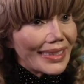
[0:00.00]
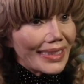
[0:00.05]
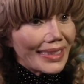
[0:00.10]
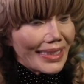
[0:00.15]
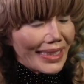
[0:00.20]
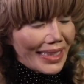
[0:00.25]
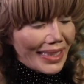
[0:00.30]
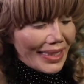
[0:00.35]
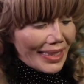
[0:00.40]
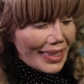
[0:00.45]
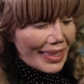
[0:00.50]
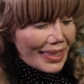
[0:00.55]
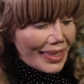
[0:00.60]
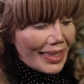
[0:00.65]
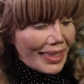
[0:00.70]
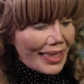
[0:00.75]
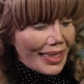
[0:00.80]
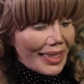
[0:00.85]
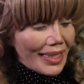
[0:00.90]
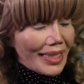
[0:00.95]

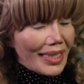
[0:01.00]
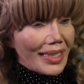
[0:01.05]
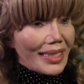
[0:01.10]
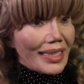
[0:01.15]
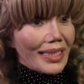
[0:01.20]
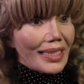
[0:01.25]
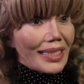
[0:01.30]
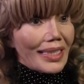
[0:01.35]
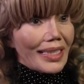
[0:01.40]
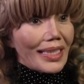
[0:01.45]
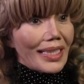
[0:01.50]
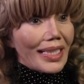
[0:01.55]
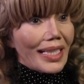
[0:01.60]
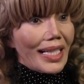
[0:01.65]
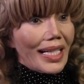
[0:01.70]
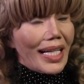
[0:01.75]
[no speech]